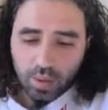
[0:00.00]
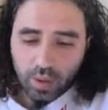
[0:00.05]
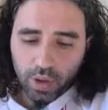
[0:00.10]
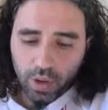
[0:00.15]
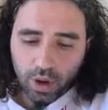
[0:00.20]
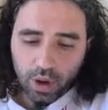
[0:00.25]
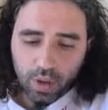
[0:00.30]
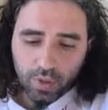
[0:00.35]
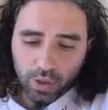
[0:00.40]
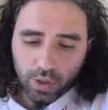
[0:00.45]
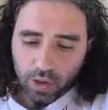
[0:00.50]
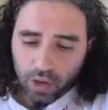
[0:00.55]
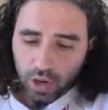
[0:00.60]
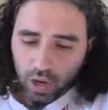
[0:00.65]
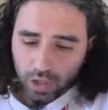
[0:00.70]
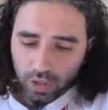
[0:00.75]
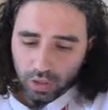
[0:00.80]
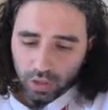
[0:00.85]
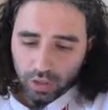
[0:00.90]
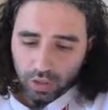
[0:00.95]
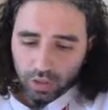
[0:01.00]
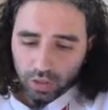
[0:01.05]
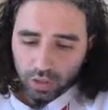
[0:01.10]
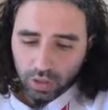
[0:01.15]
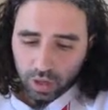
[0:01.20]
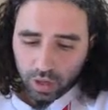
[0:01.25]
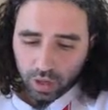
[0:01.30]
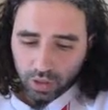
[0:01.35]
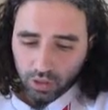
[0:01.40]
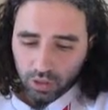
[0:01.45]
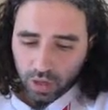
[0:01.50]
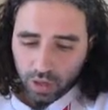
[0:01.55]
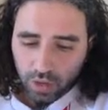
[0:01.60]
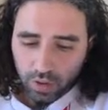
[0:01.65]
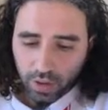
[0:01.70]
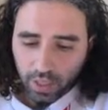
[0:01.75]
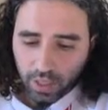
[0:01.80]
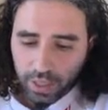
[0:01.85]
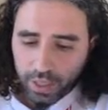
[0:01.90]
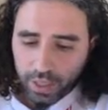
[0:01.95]
but on the
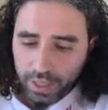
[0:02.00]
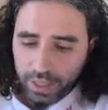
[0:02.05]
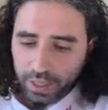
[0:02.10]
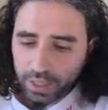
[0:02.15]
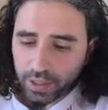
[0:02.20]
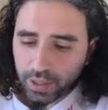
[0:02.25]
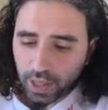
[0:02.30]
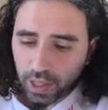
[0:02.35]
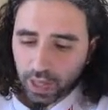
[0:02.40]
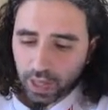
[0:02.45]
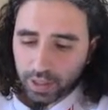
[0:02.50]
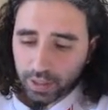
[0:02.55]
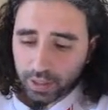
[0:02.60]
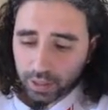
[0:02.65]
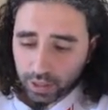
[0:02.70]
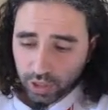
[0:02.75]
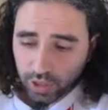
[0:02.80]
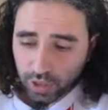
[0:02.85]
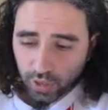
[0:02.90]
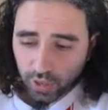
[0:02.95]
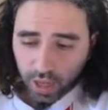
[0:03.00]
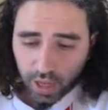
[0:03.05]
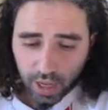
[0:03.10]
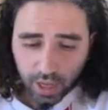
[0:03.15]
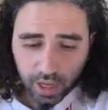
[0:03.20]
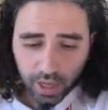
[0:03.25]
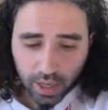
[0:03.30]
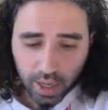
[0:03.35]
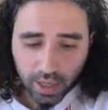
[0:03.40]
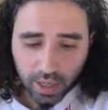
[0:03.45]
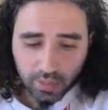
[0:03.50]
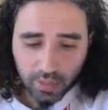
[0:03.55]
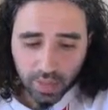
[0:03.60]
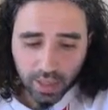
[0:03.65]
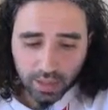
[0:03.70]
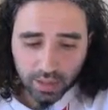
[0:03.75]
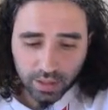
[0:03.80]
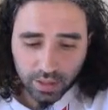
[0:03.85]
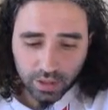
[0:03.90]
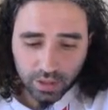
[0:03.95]
contrary, he denied this Qur'an and the
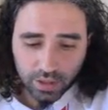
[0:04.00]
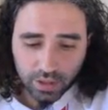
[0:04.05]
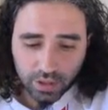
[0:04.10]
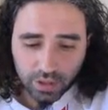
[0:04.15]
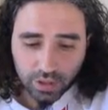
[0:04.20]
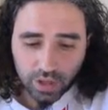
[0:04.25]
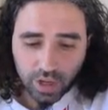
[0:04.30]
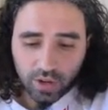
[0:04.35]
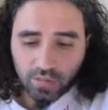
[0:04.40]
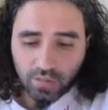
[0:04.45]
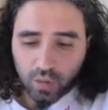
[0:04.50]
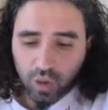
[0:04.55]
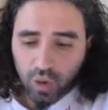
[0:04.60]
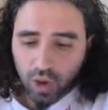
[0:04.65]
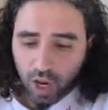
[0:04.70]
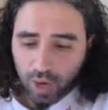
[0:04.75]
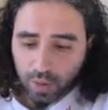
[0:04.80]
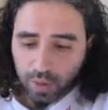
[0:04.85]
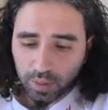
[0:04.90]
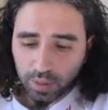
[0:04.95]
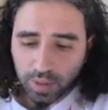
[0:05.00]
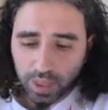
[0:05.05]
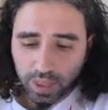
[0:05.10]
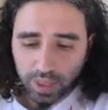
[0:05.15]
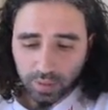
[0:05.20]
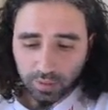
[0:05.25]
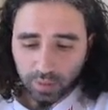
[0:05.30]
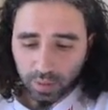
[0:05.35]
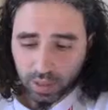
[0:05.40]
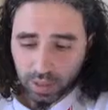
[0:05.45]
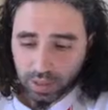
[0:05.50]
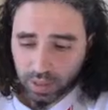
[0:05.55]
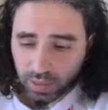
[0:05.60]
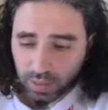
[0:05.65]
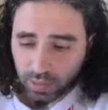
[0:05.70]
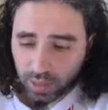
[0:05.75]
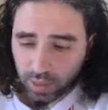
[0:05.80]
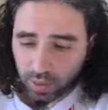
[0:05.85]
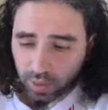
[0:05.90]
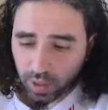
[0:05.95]
message of Muhammad, peace and blessings
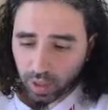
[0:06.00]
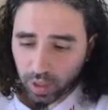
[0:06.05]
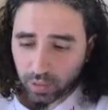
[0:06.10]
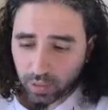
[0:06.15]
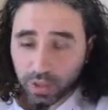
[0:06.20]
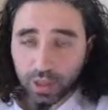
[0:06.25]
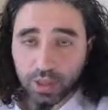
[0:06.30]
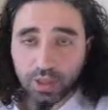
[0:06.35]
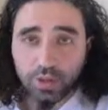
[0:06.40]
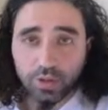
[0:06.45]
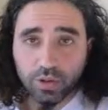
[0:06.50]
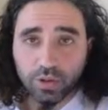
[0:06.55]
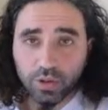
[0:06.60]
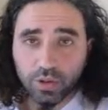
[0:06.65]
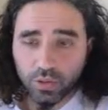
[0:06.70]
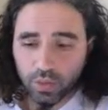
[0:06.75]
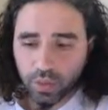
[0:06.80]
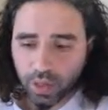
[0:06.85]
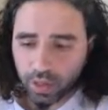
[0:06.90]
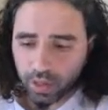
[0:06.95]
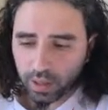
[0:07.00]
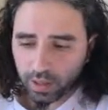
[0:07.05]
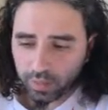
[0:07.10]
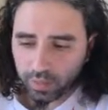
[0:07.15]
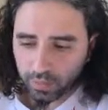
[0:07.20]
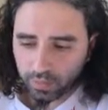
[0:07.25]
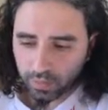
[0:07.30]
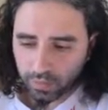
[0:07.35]
be upon him, and turned away.